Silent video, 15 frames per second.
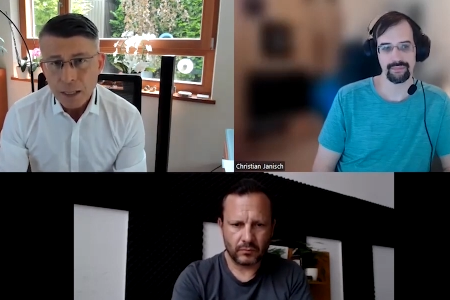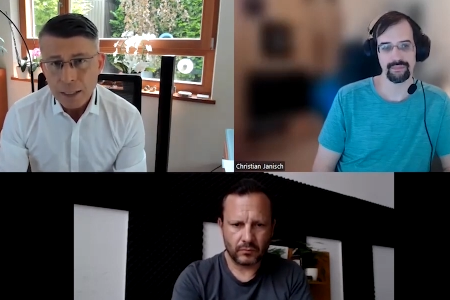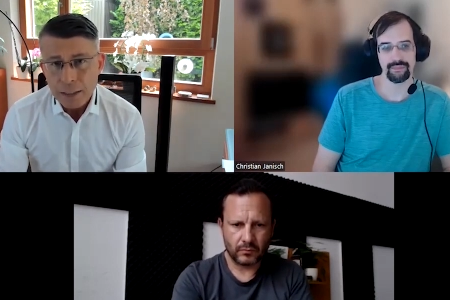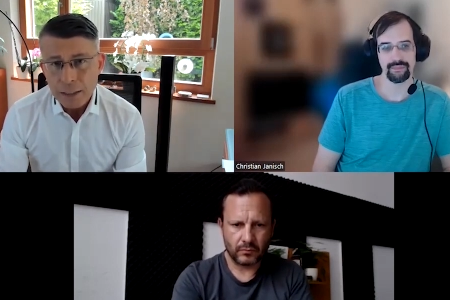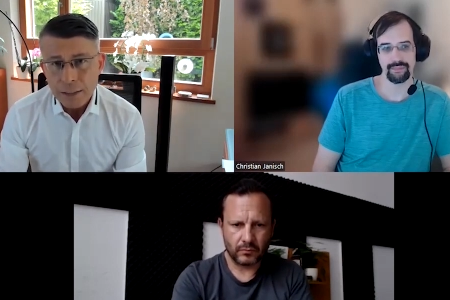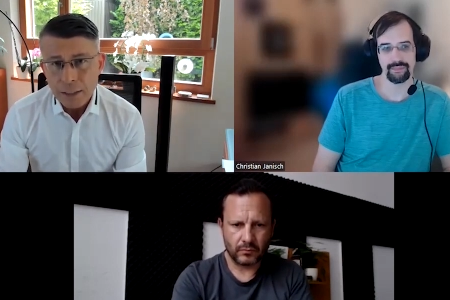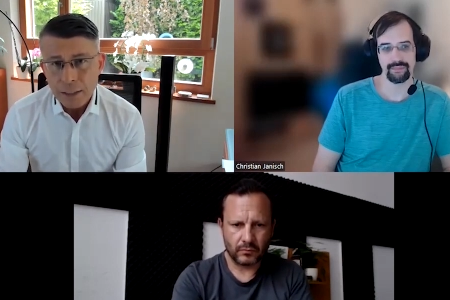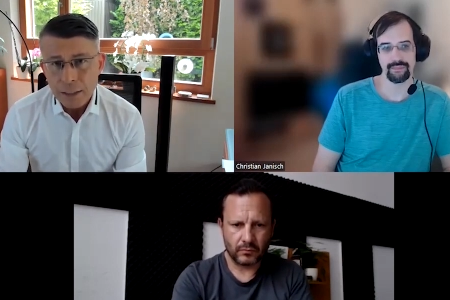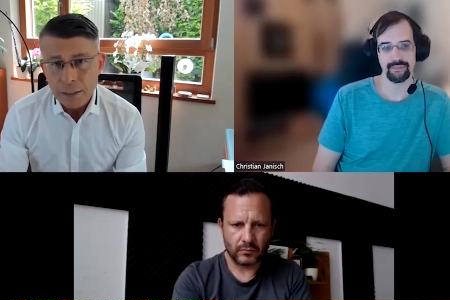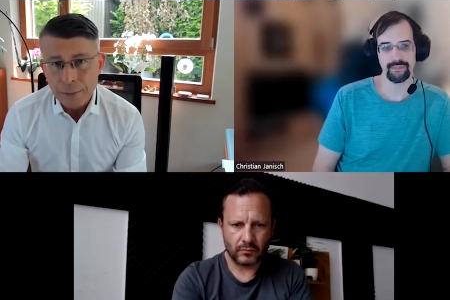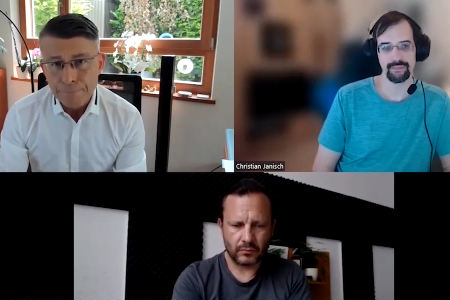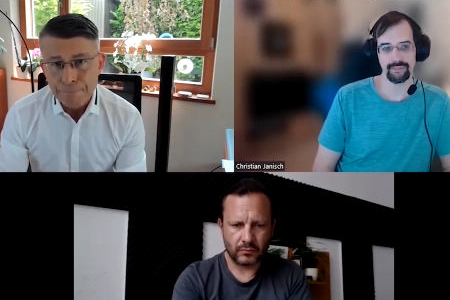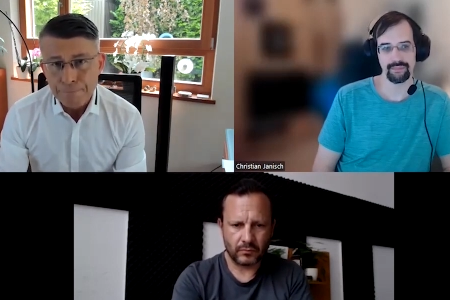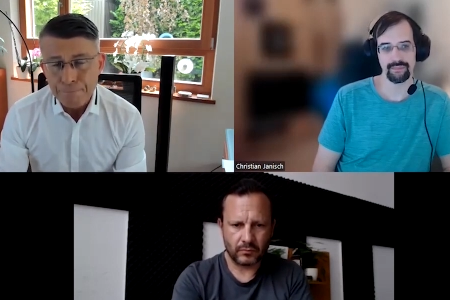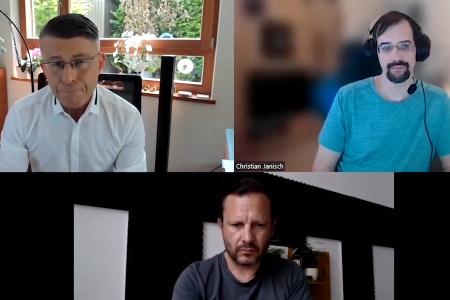Speaker 1: And
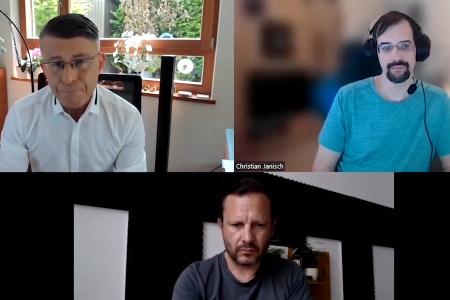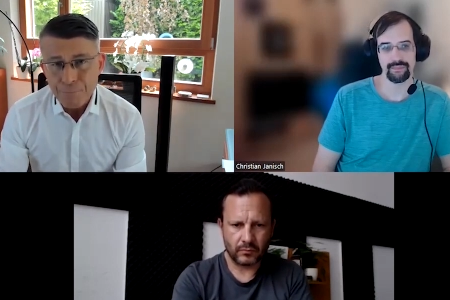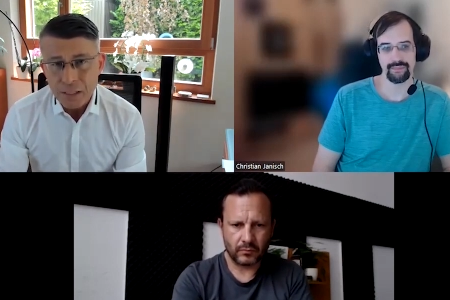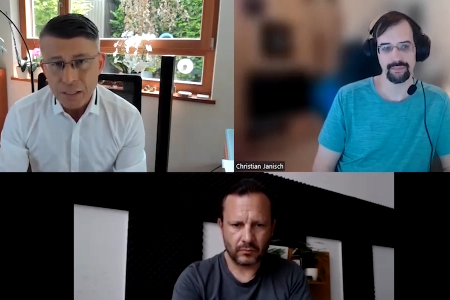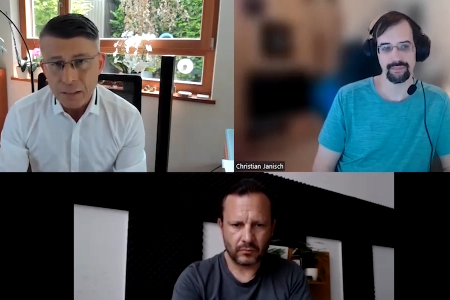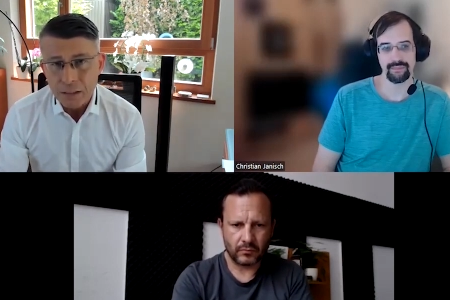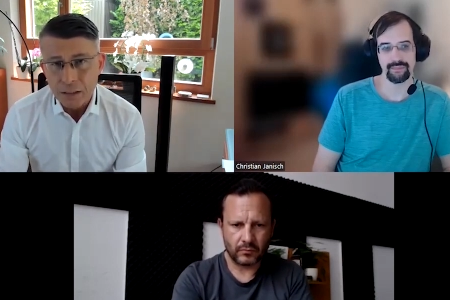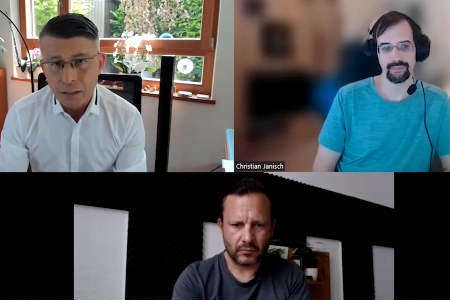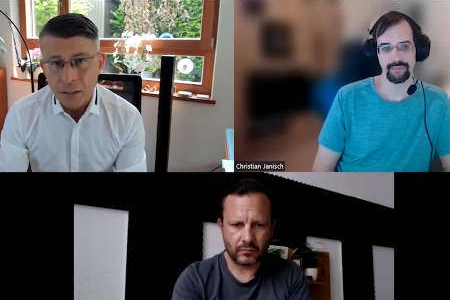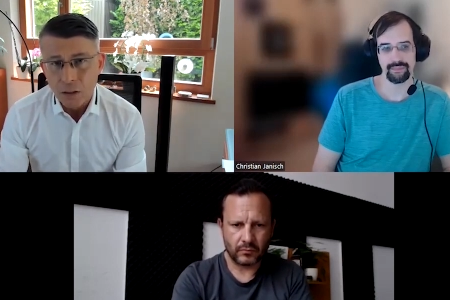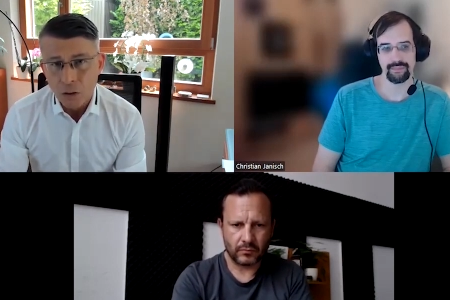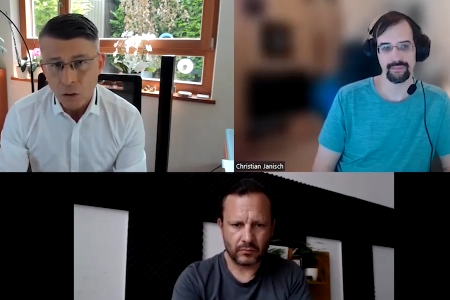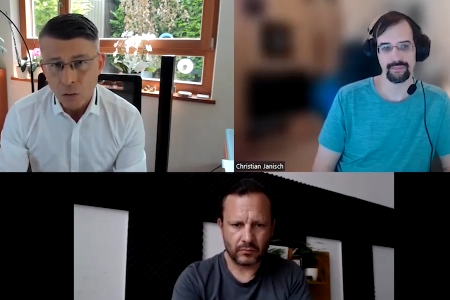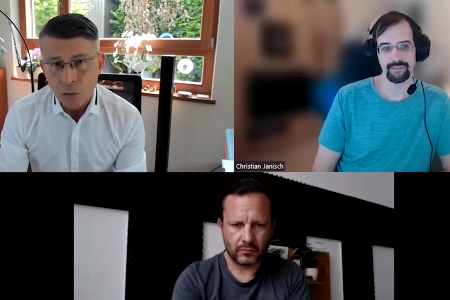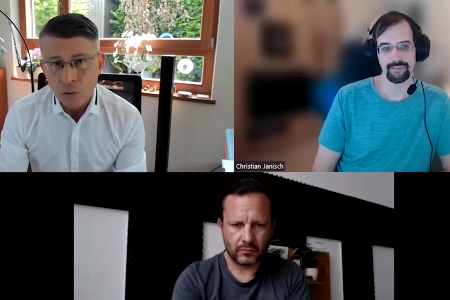um, the
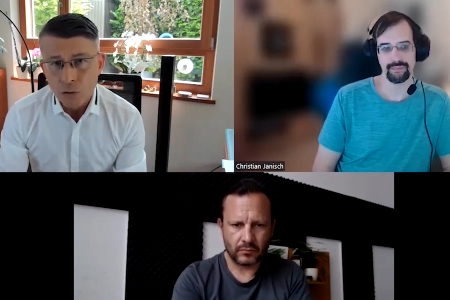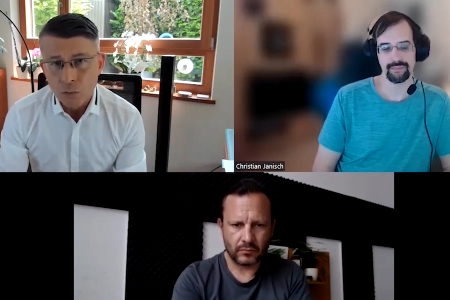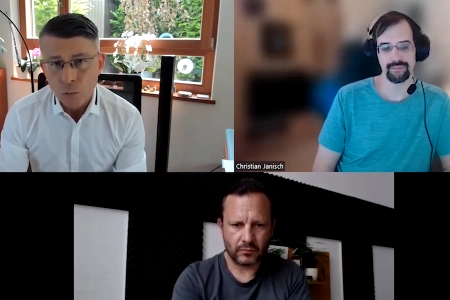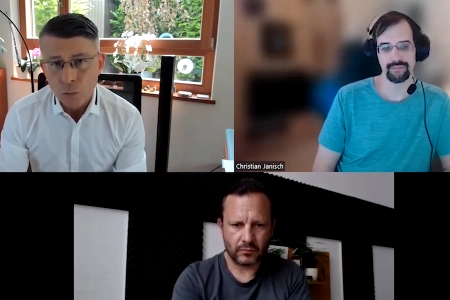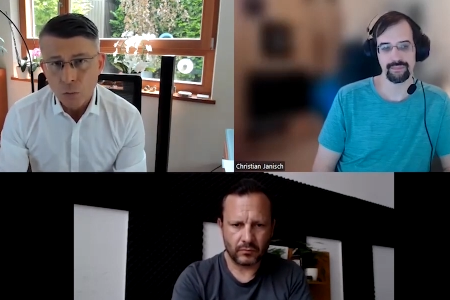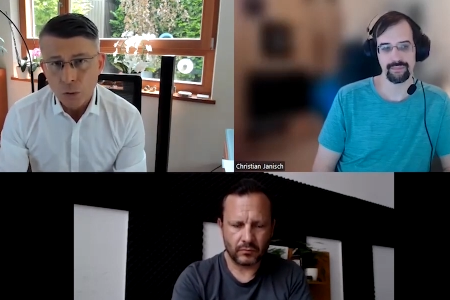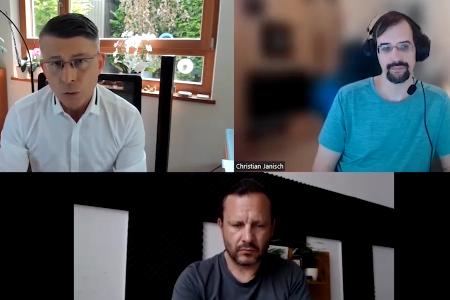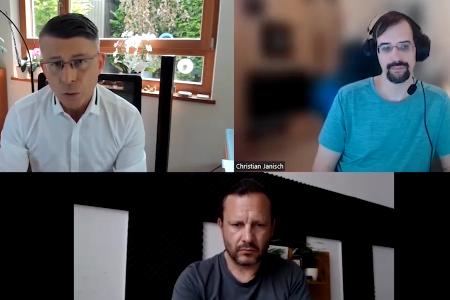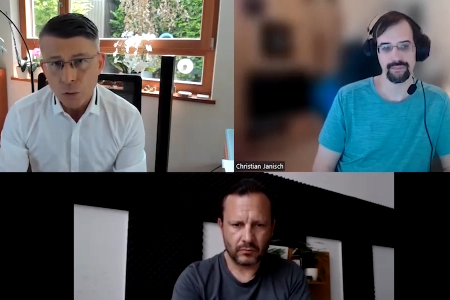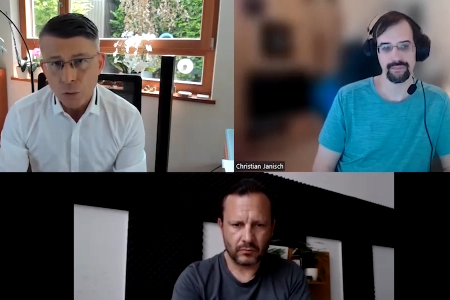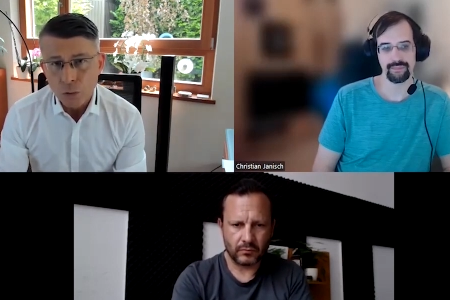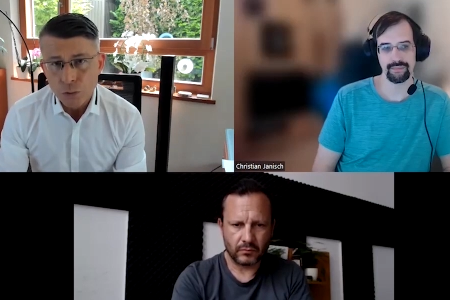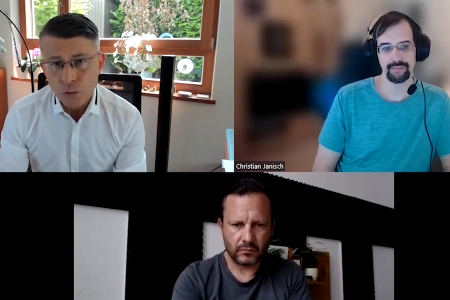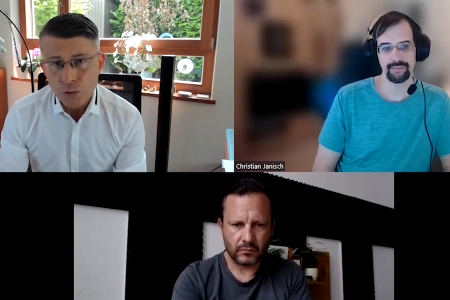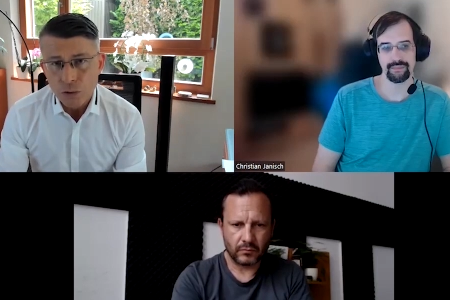longer the war
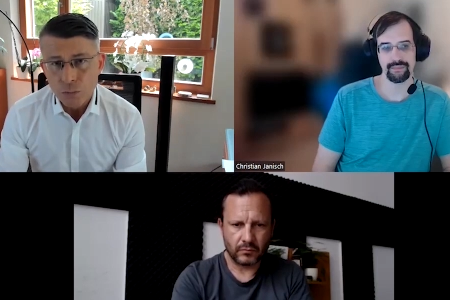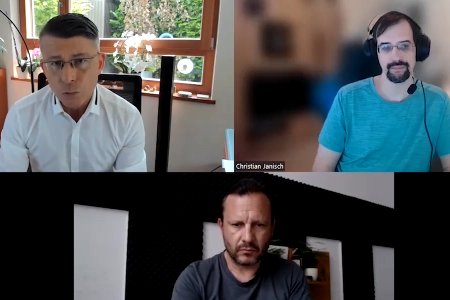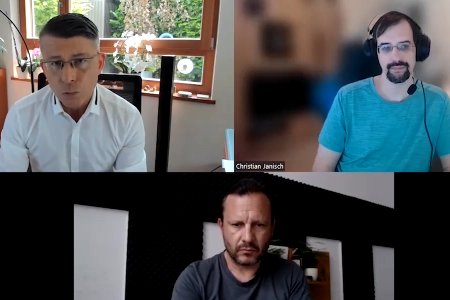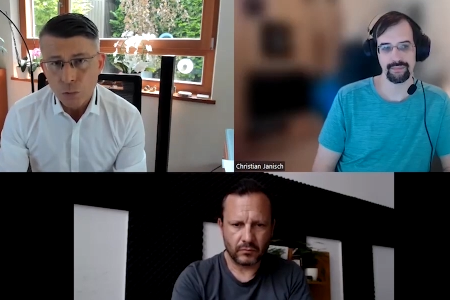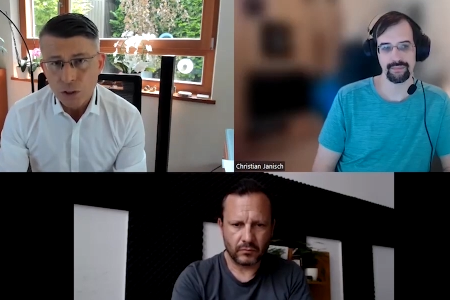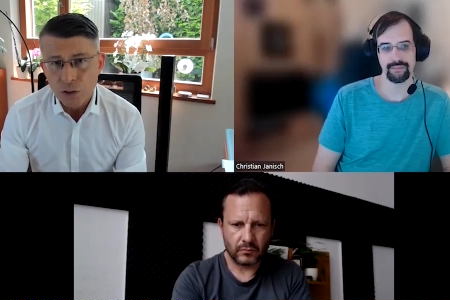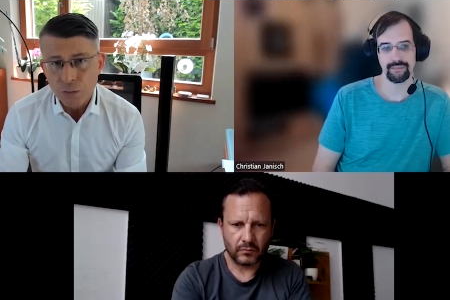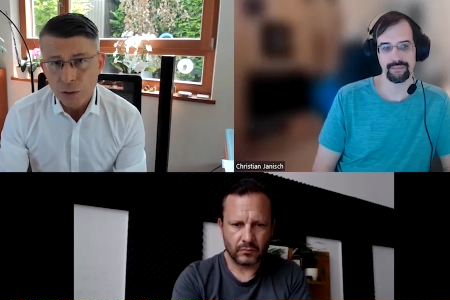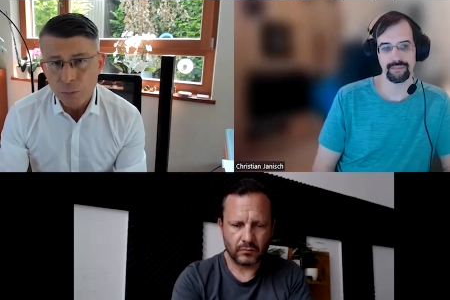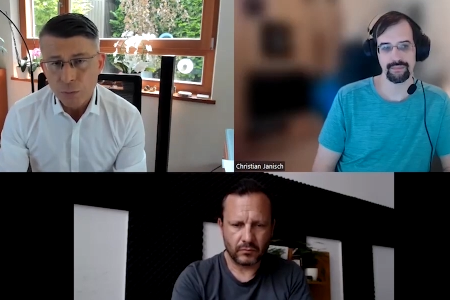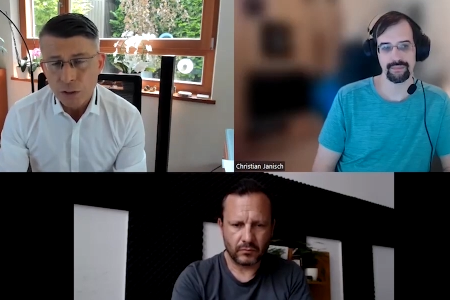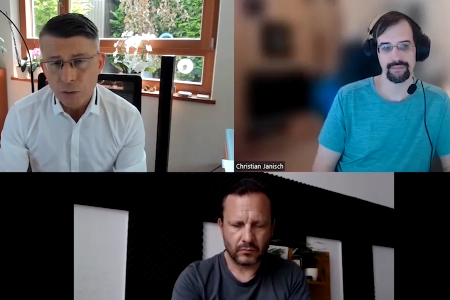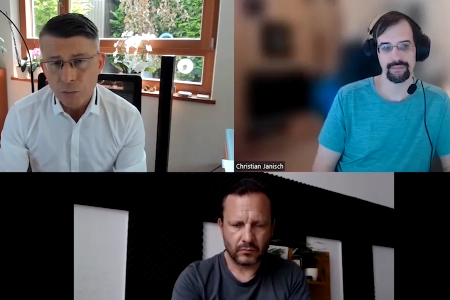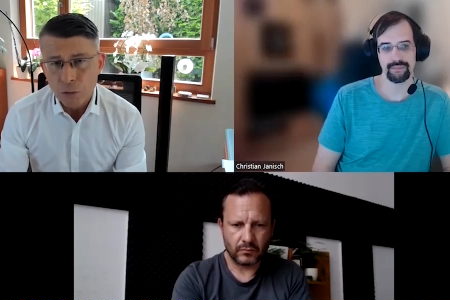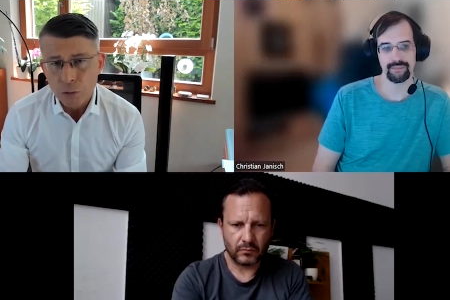goes, the more it will
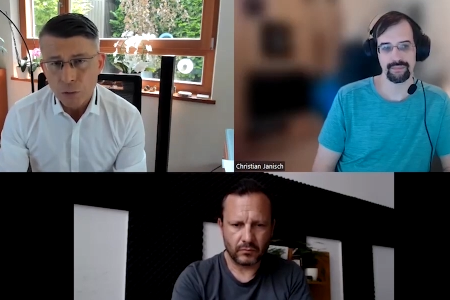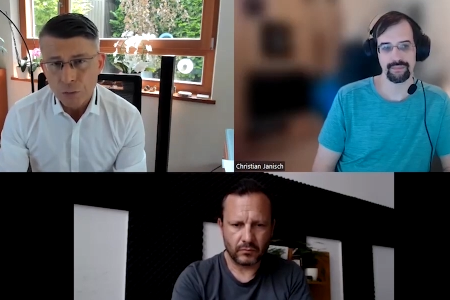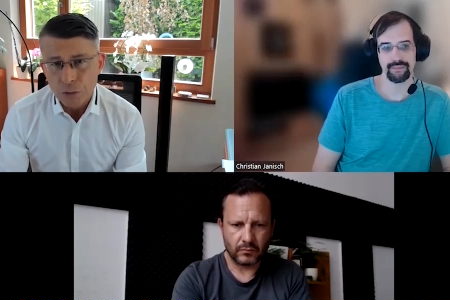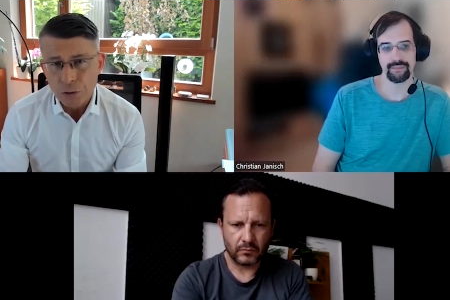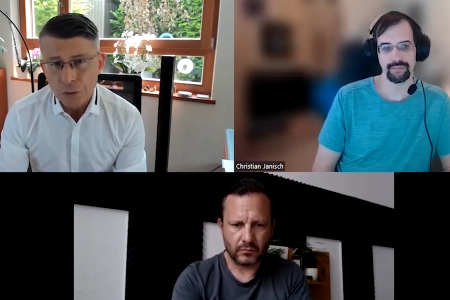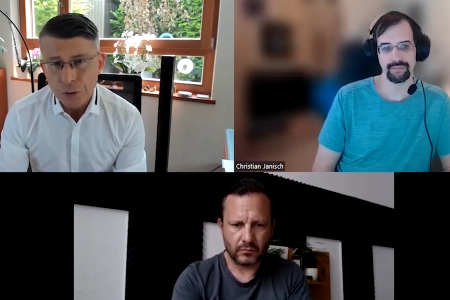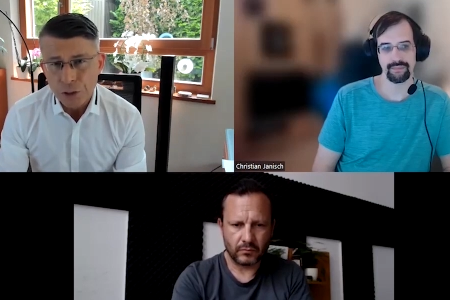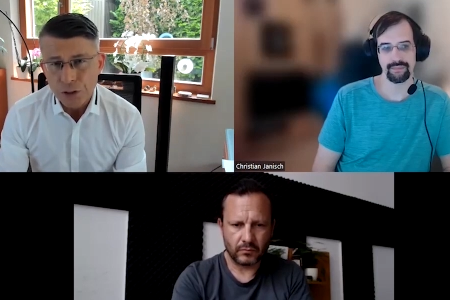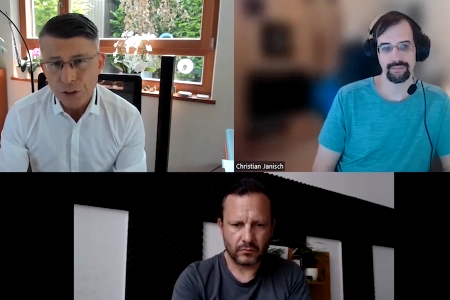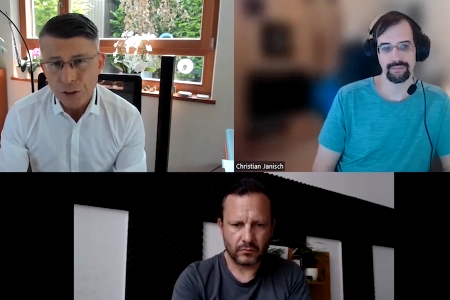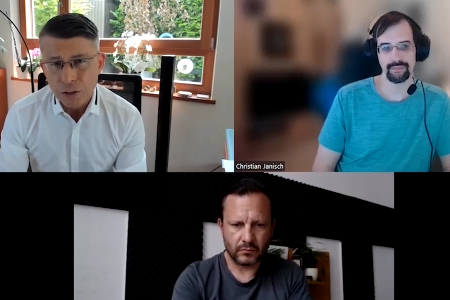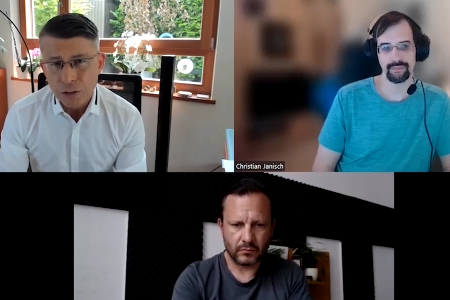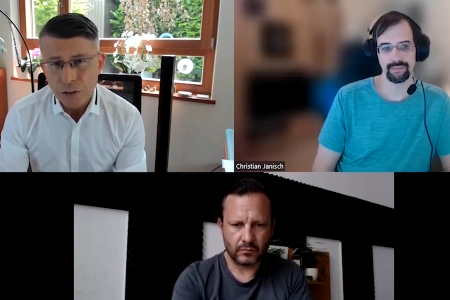be a war of attrition.